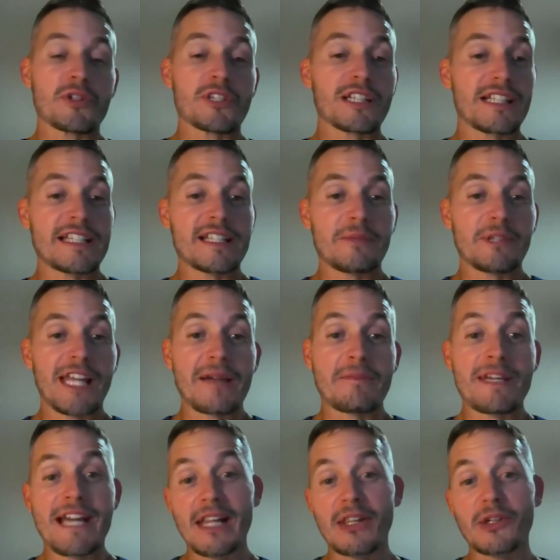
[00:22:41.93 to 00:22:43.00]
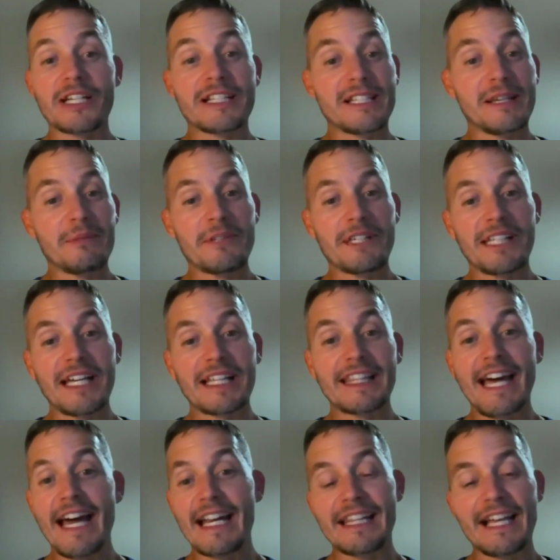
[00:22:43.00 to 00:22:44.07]
personally, someone like me, I look at something like
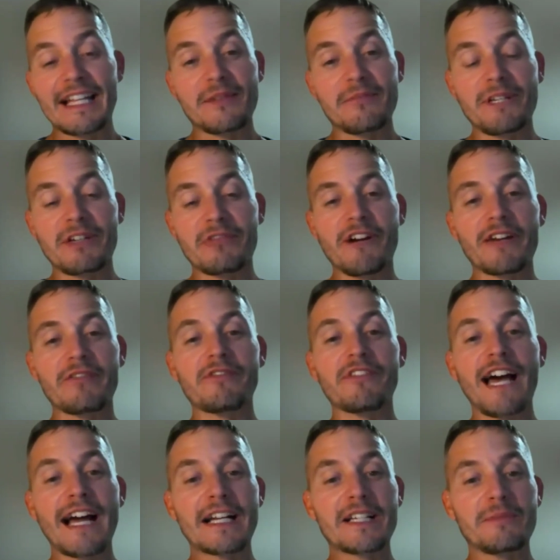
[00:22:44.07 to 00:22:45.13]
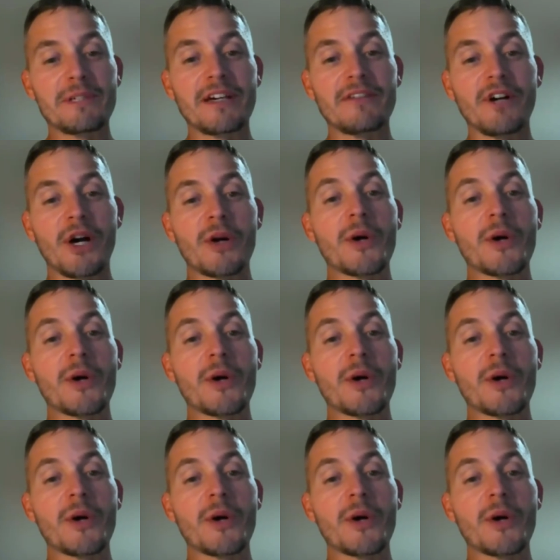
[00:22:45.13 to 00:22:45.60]
that, and that's a big red flag to me of,